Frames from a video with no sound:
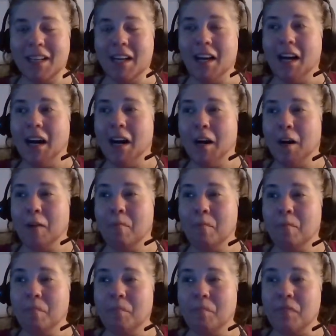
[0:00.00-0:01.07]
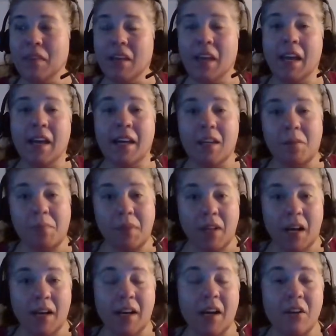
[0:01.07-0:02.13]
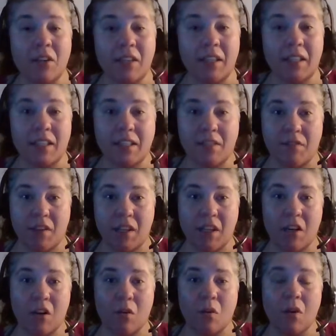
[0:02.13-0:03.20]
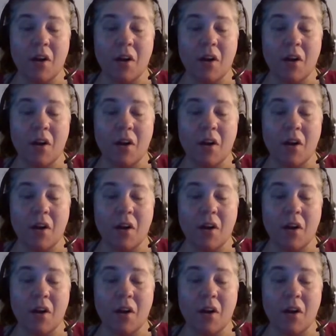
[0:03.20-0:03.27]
And a plug underneath this video,